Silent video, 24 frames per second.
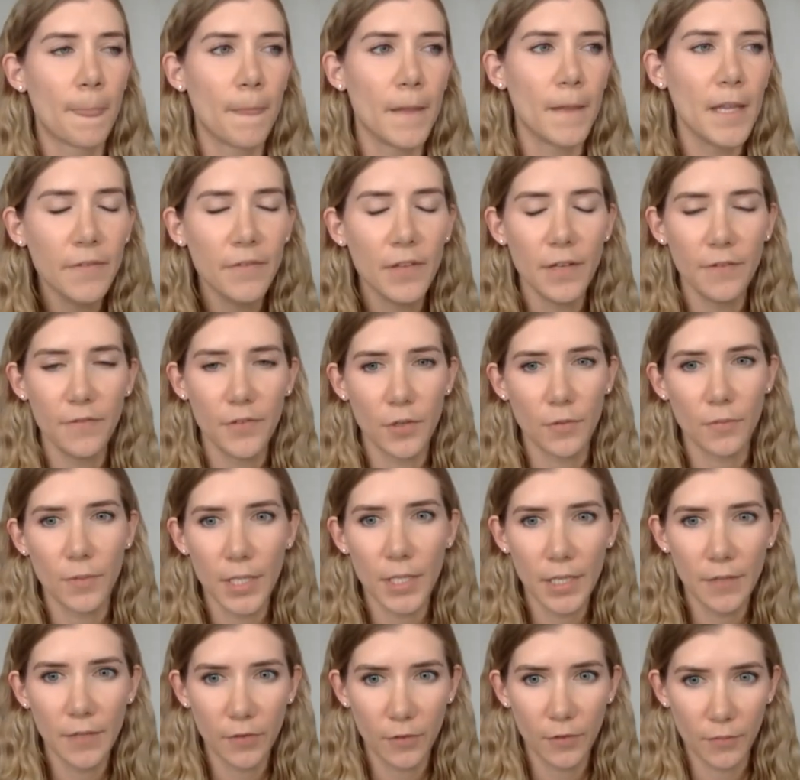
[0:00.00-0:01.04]
even if you're
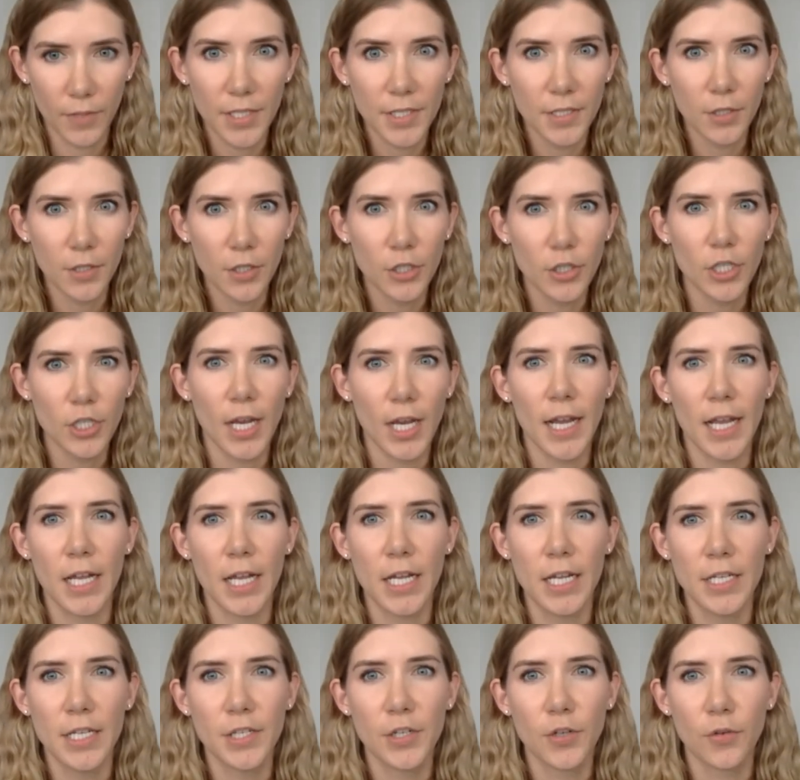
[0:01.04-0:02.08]
reading for research
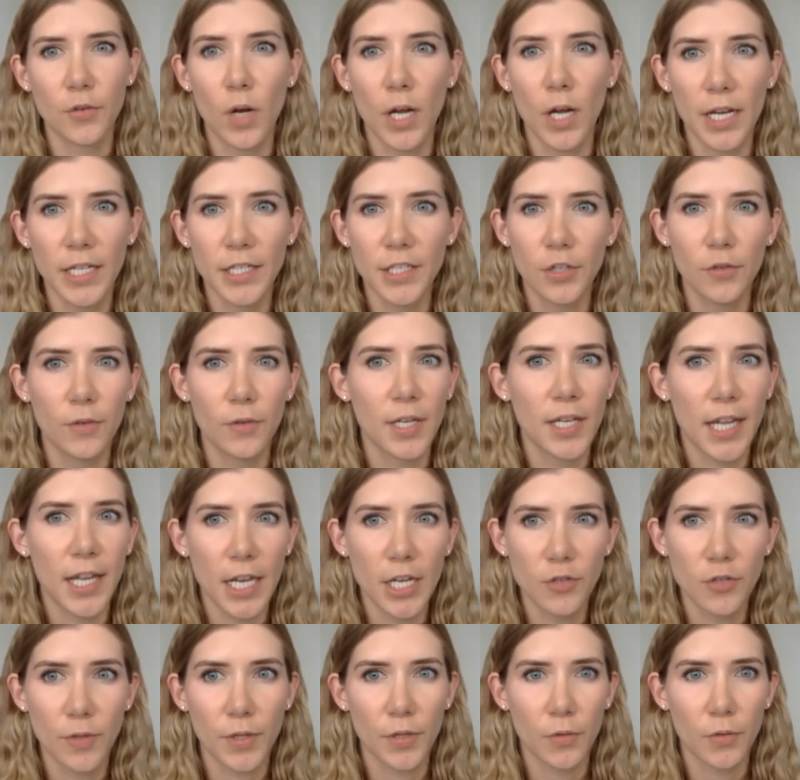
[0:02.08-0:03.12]
and you're wanting to
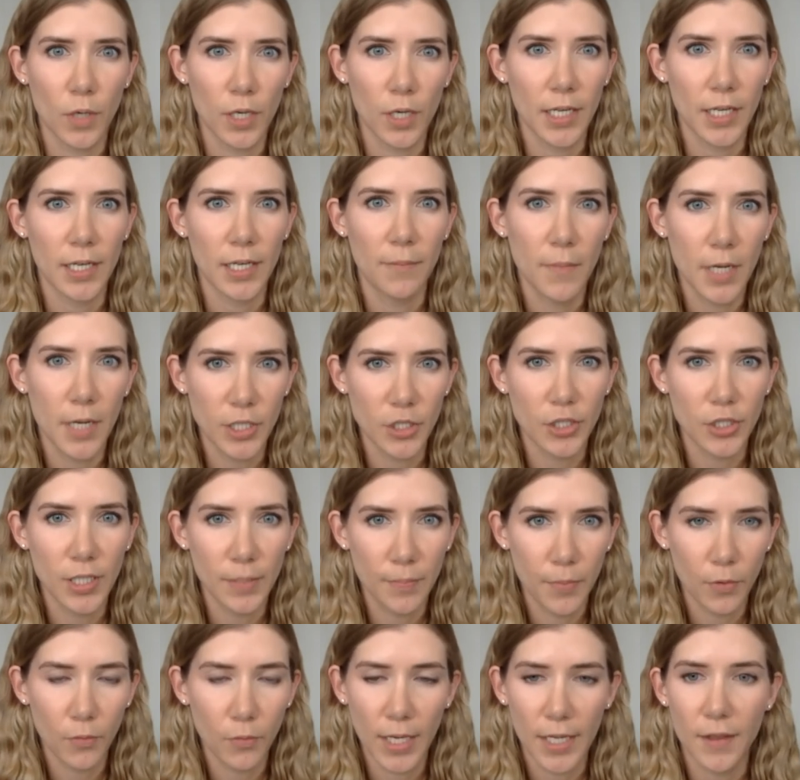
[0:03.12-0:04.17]
engage with the work in a much
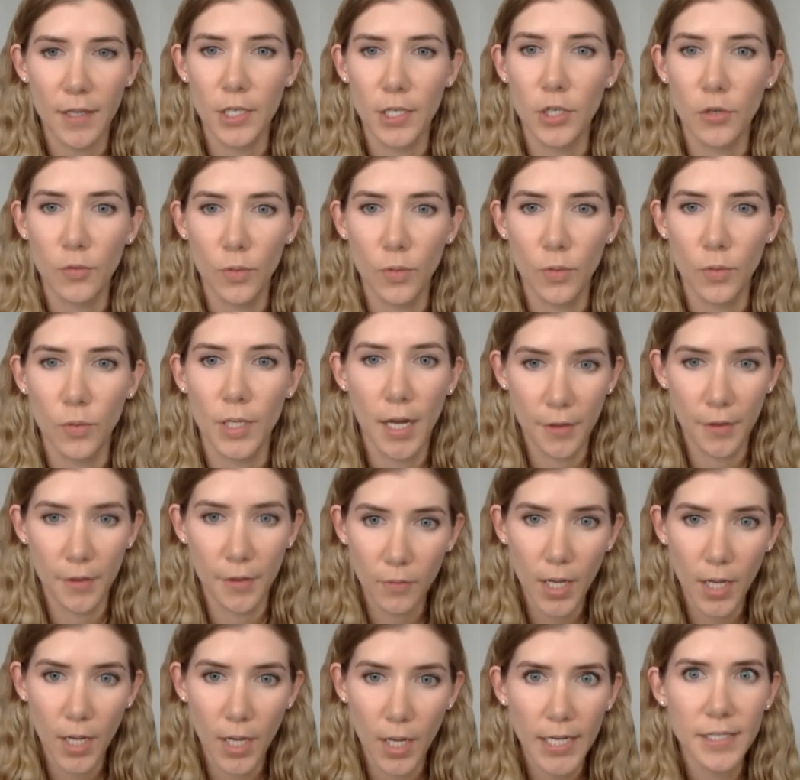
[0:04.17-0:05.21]
deeper way than you would
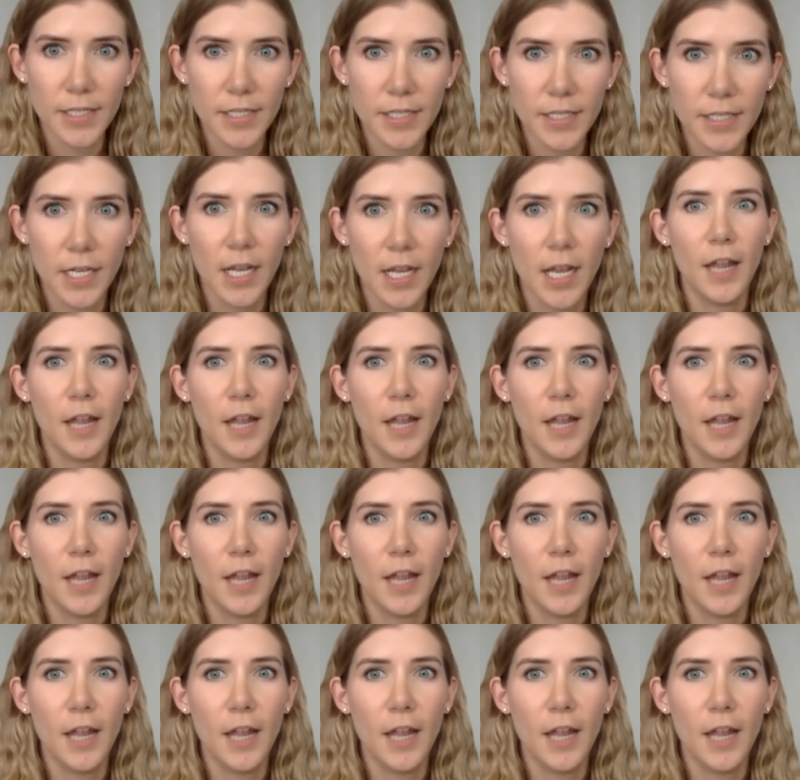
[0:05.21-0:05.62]
otherwise,